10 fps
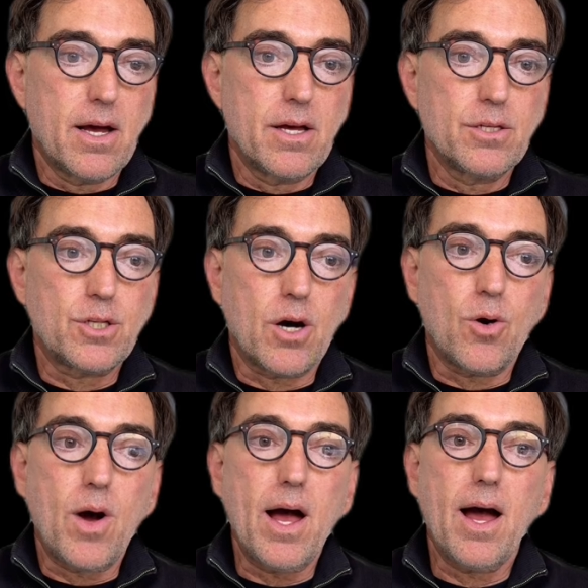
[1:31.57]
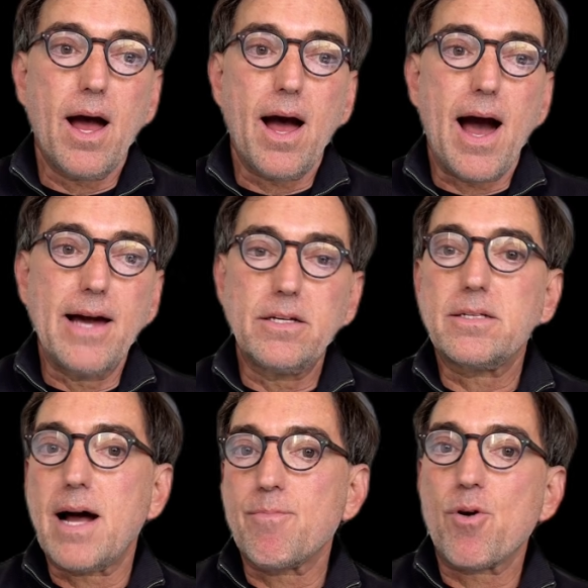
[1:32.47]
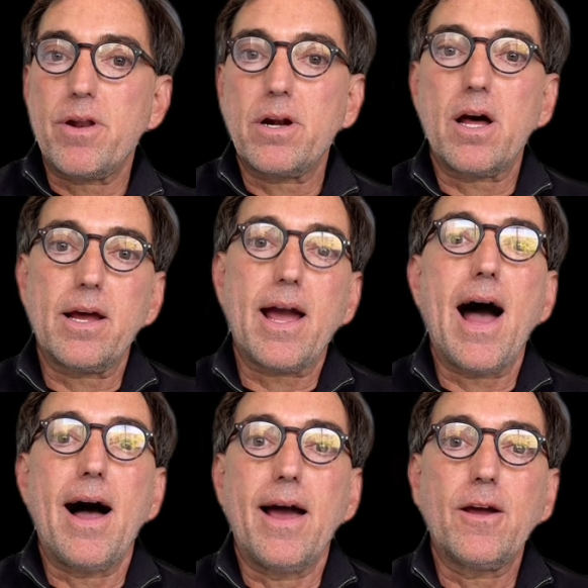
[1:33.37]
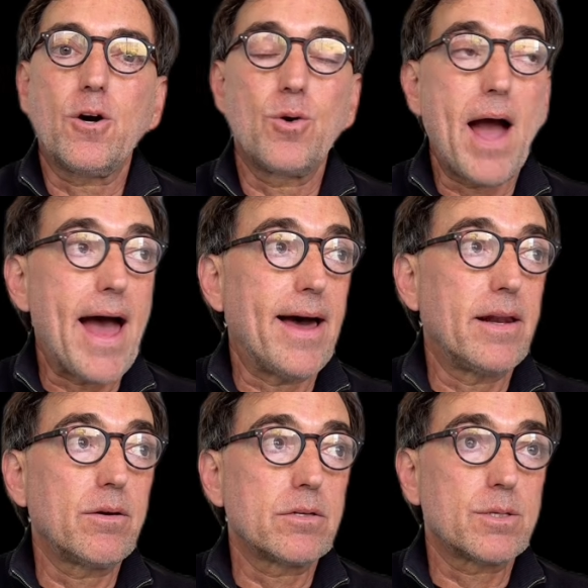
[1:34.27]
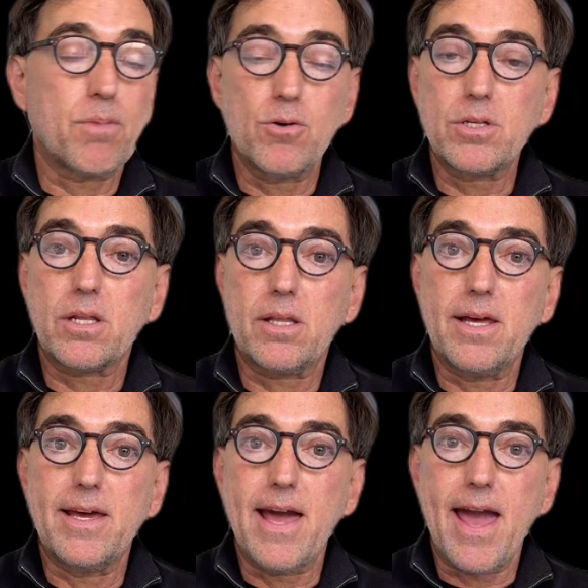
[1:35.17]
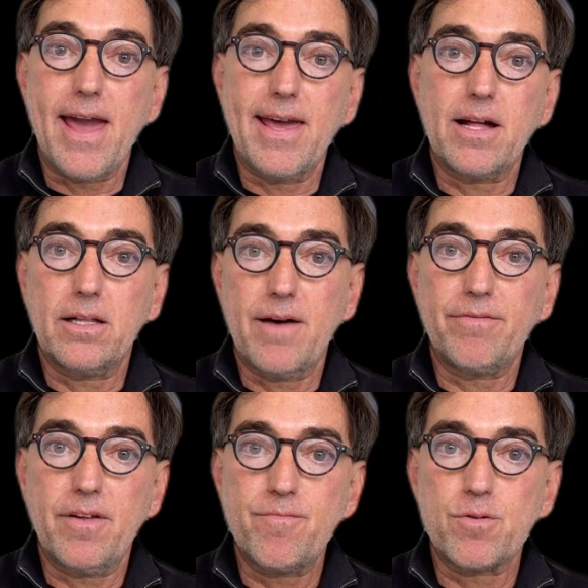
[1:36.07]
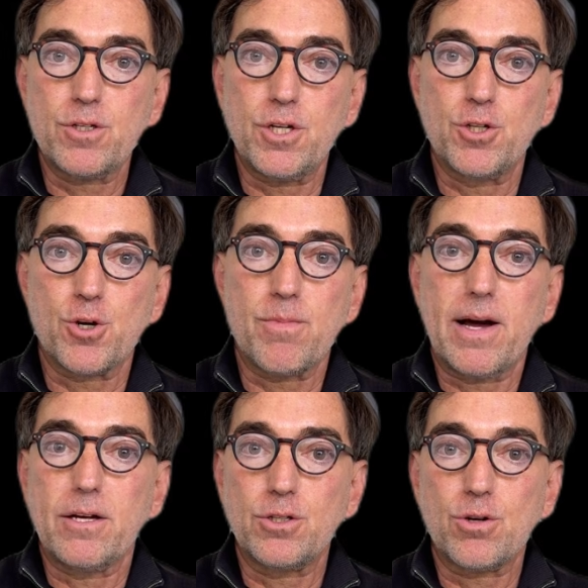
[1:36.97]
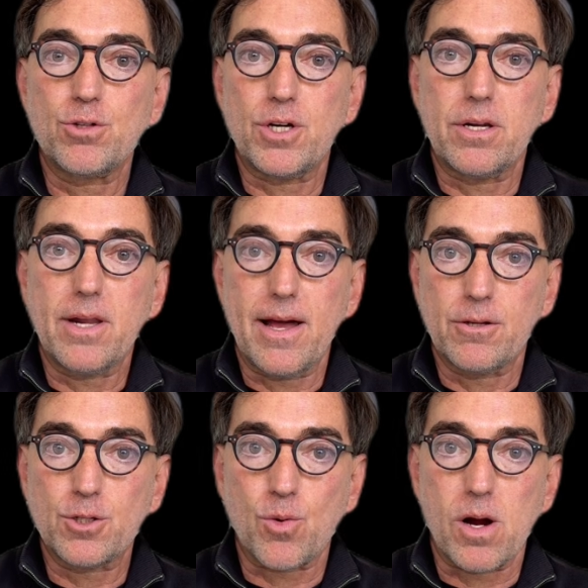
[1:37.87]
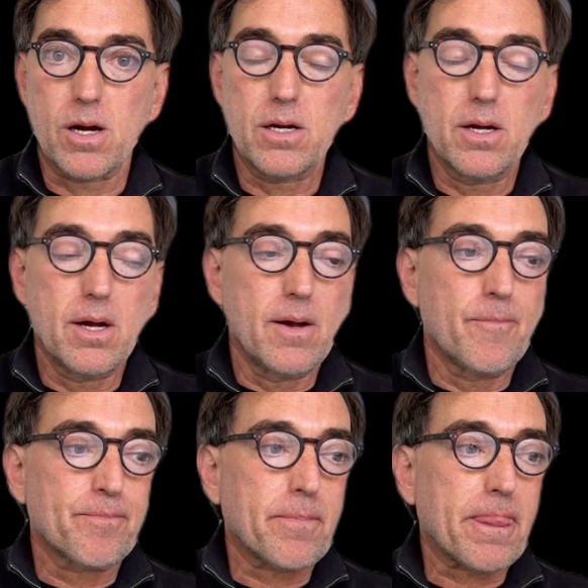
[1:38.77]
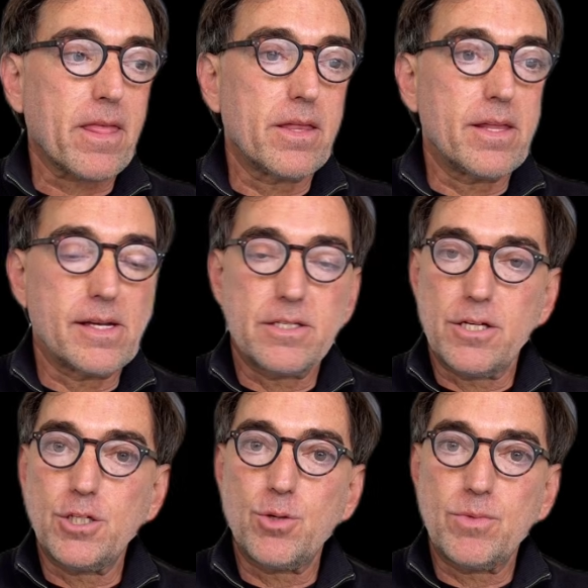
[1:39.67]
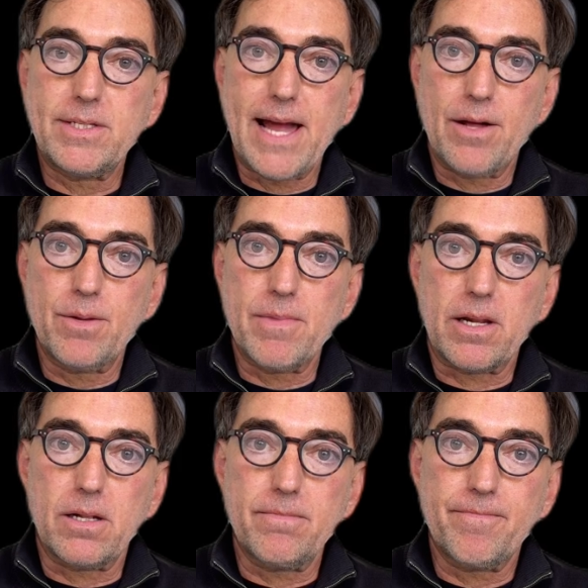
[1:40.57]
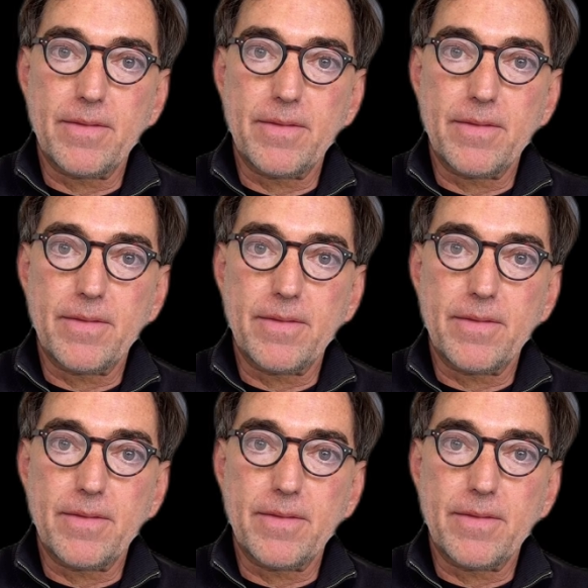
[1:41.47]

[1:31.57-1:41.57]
So I just operated on a guy who had supposedly a cleft lift procedure by a surgeon elsewhere. The incision was down the middle,